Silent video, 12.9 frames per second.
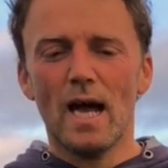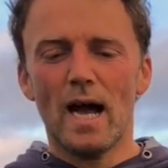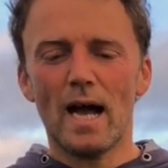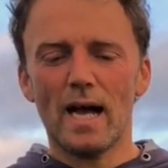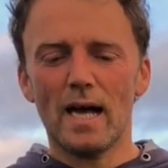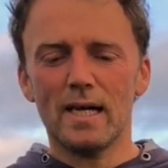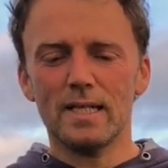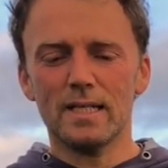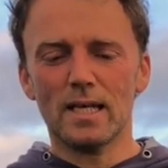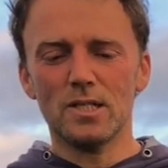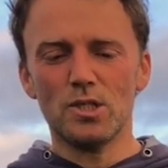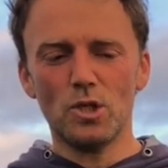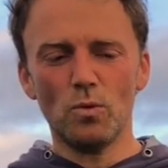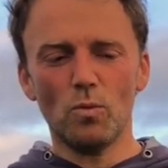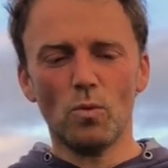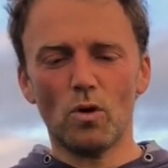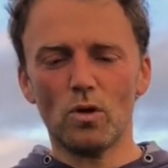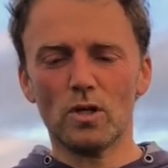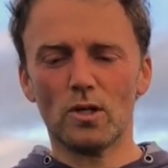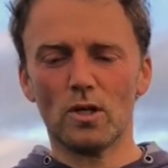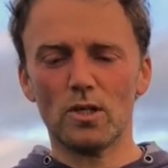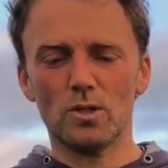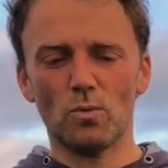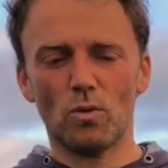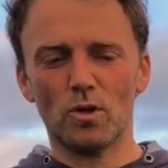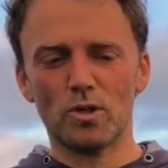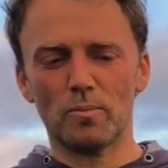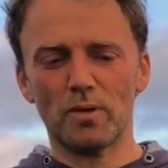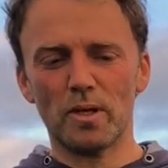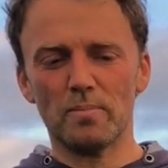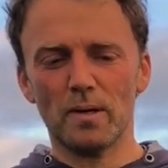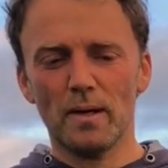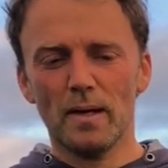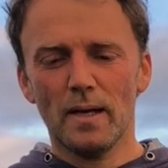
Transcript: and as you walk across the water pipe